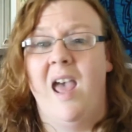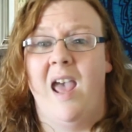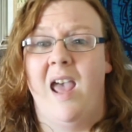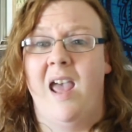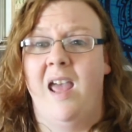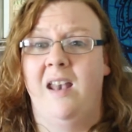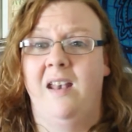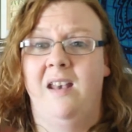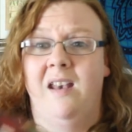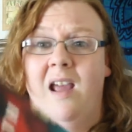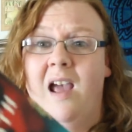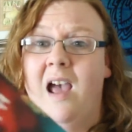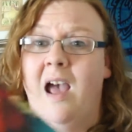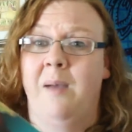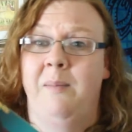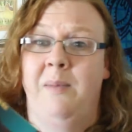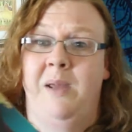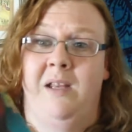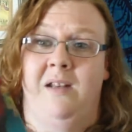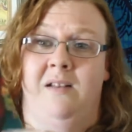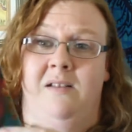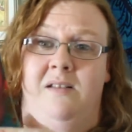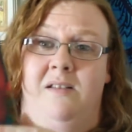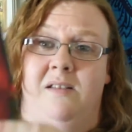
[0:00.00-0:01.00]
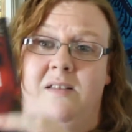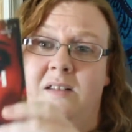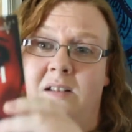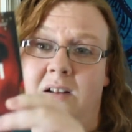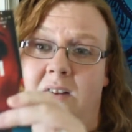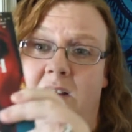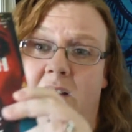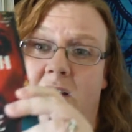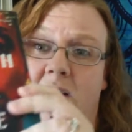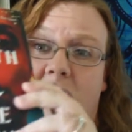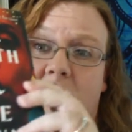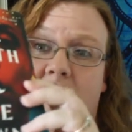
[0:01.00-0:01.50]
And I mean,
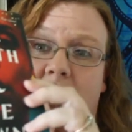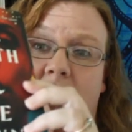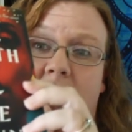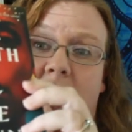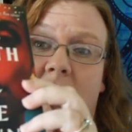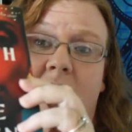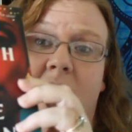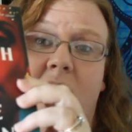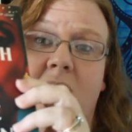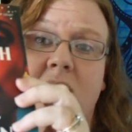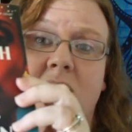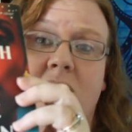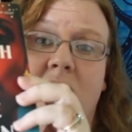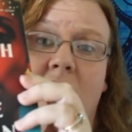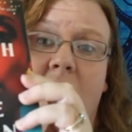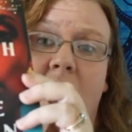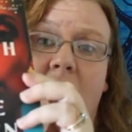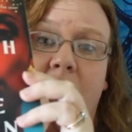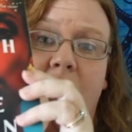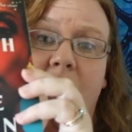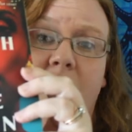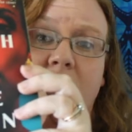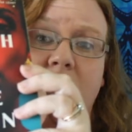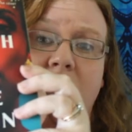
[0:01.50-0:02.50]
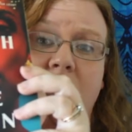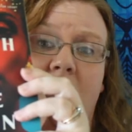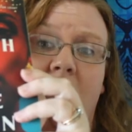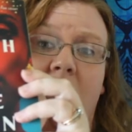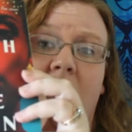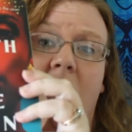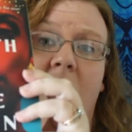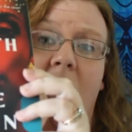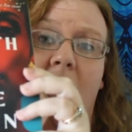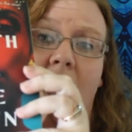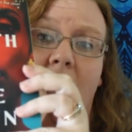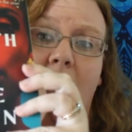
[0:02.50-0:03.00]
seriously, these covers
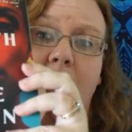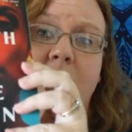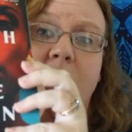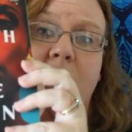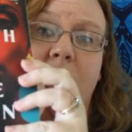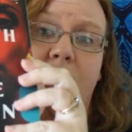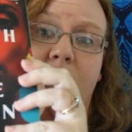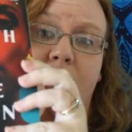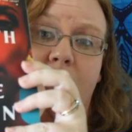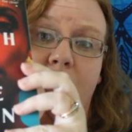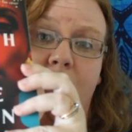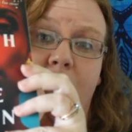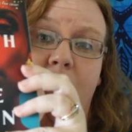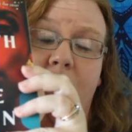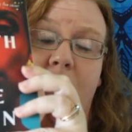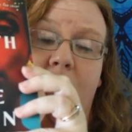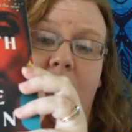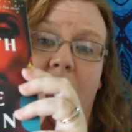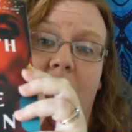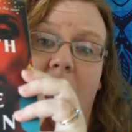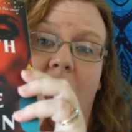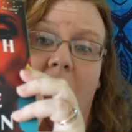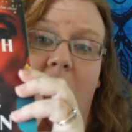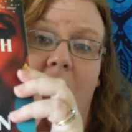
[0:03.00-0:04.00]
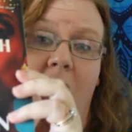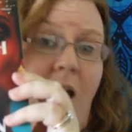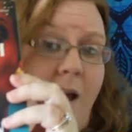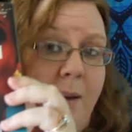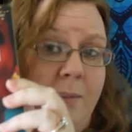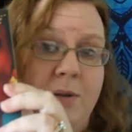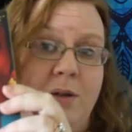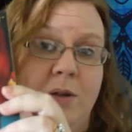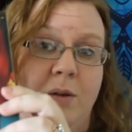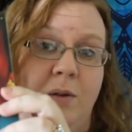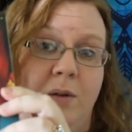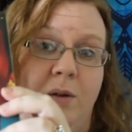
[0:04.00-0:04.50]
are absolutely,
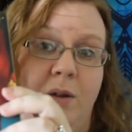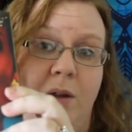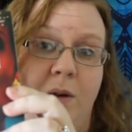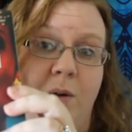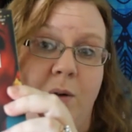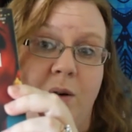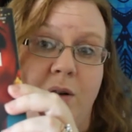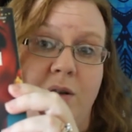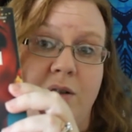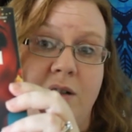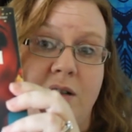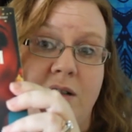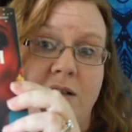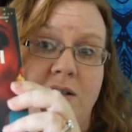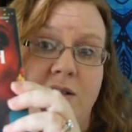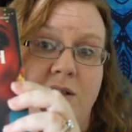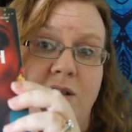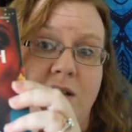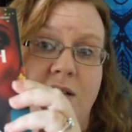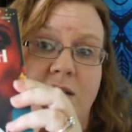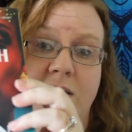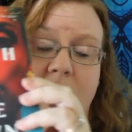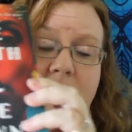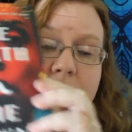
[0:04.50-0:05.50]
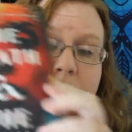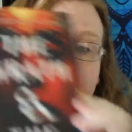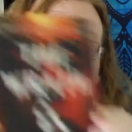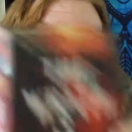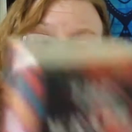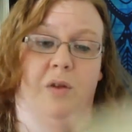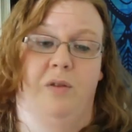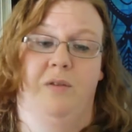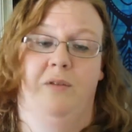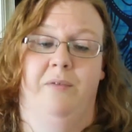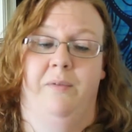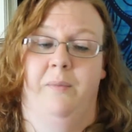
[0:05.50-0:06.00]
absolutely gorgeous. Just
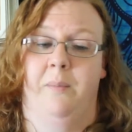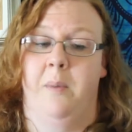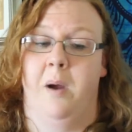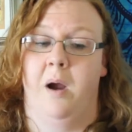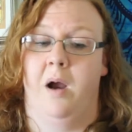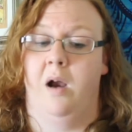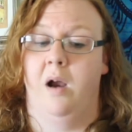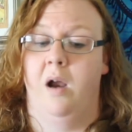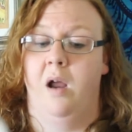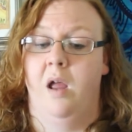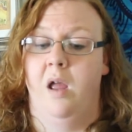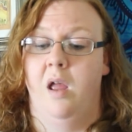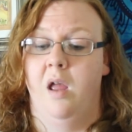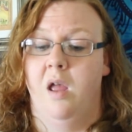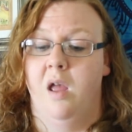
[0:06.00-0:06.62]
both of them are.